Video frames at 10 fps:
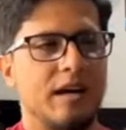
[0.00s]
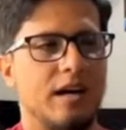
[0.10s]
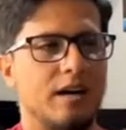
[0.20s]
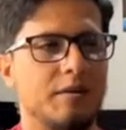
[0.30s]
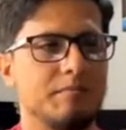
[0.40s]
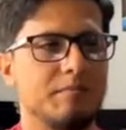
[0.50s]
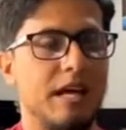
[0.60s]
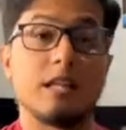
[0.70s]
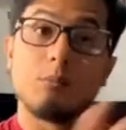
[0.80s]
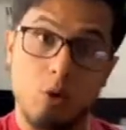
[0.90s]

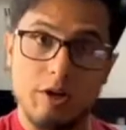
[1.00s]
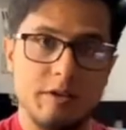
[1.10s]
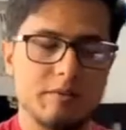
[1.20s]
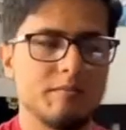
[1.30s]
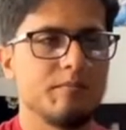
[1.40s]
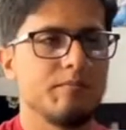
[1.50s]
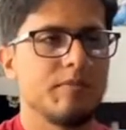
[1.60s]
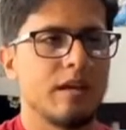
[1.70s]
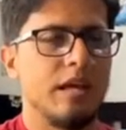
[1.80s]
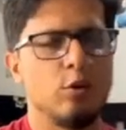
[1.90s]
in the morning,
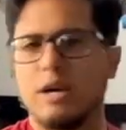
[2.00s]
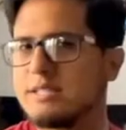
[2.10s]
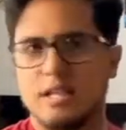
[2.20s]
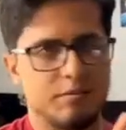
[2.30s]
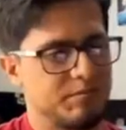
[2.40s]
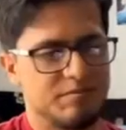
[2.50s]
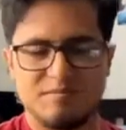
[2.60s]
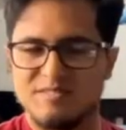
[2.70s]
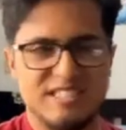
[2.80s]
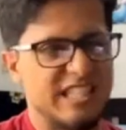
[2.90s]
he wakes up
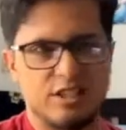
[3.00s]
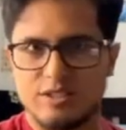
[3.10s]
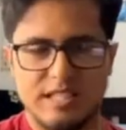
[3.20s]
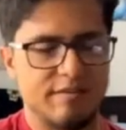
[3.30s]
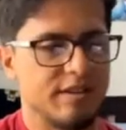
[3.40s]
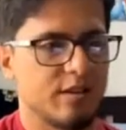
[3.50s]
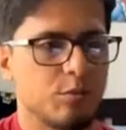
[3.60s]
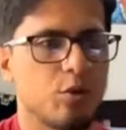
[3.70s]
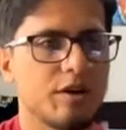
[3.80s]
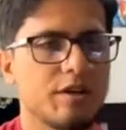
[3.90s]
6 or 7 in the
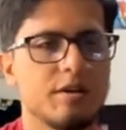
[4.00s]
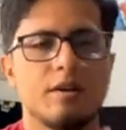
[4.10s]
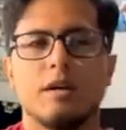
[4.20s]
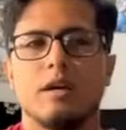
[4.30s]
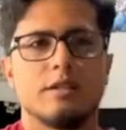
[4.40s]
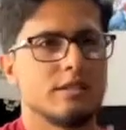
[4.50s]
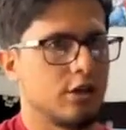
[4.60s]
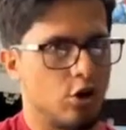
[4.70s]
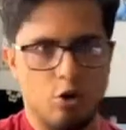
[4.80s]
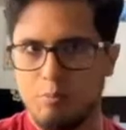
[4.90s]
morning to
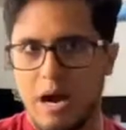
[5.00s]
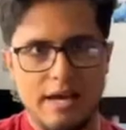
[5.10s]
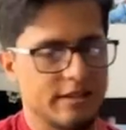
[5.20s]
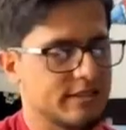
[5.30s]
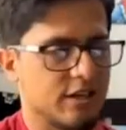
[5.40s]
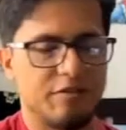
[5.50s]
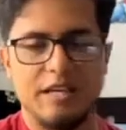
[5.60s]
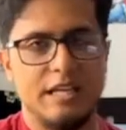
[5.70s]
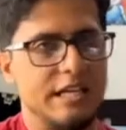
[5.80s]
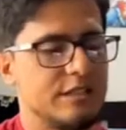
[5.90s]
go buy the stuff he
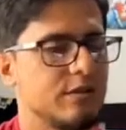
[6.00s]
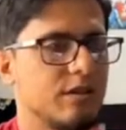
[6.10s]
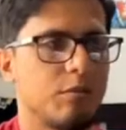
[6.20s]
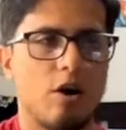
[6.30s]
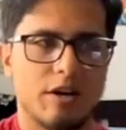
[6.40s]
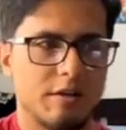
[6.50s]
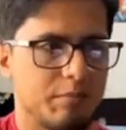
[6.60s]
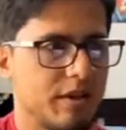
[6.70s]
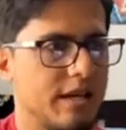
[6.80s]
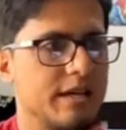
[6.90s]
needs from the
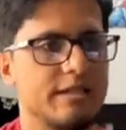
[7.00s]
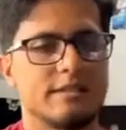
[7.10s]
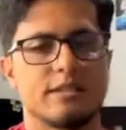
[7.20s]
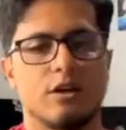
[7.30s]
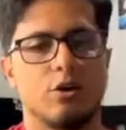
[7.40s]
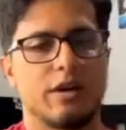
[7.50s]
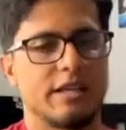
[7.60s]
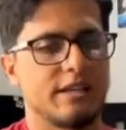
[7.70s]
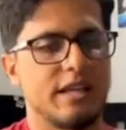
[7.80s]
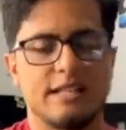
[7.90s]
marketplace, to go get
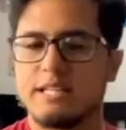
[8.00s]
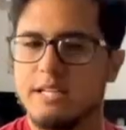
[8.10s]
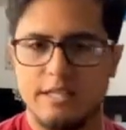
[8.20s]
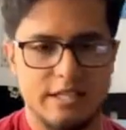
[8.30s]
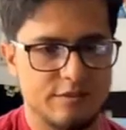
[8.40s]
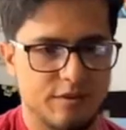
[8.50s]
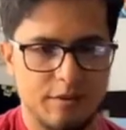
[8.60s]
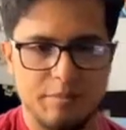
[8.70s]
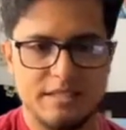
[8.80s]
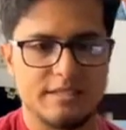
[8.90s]
the things that he needs for the
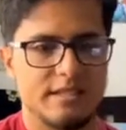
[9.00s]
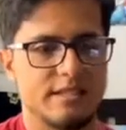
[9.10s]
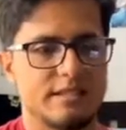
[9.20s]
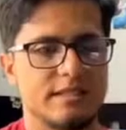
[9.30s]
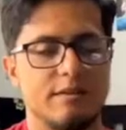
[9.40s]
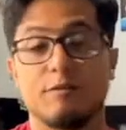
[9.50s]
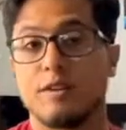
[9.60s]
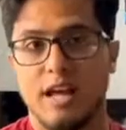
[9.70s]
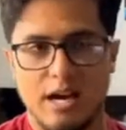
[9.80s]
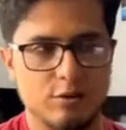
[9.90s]
business and for
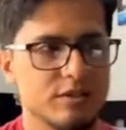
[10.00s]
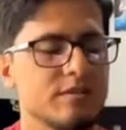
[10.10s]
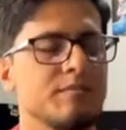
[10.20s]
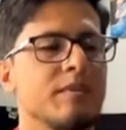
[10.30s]
the house.